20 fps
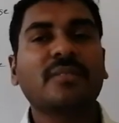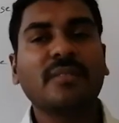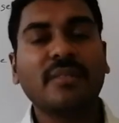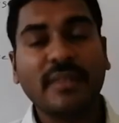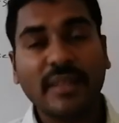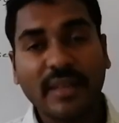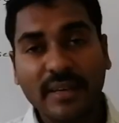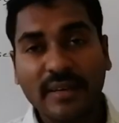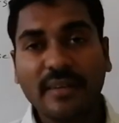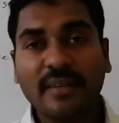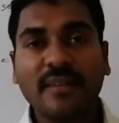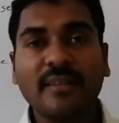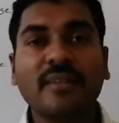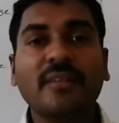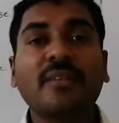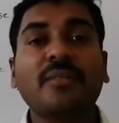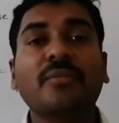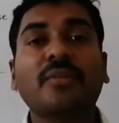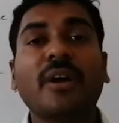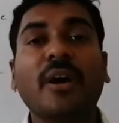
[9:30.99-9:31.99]

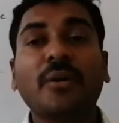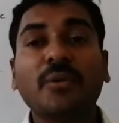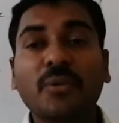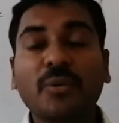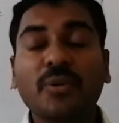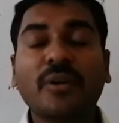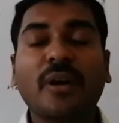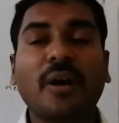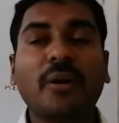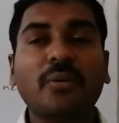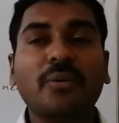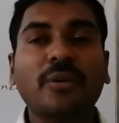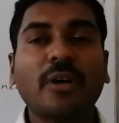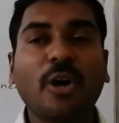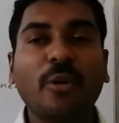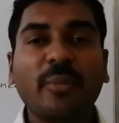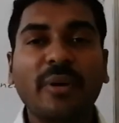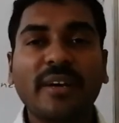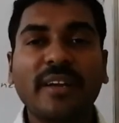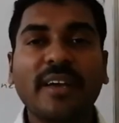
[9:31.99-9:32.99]
Then we have to count
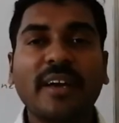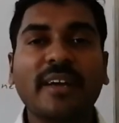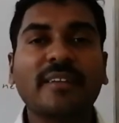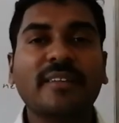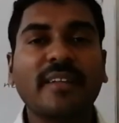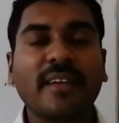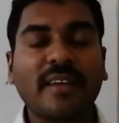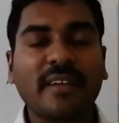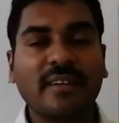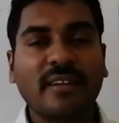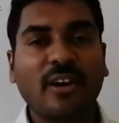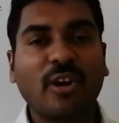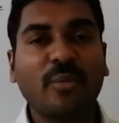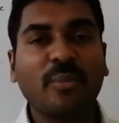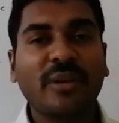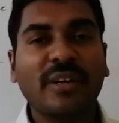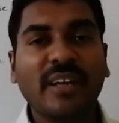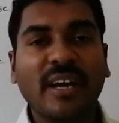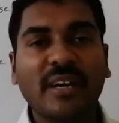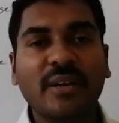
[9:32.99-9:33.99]
how many are there, how
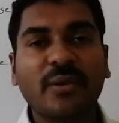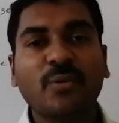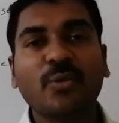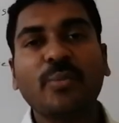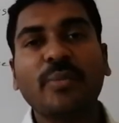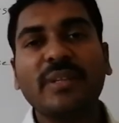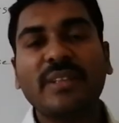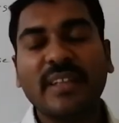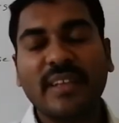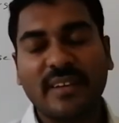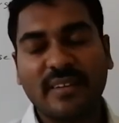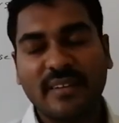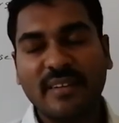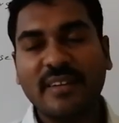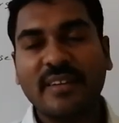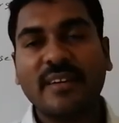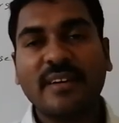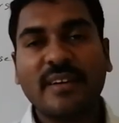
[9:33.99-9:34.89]
many are to be there.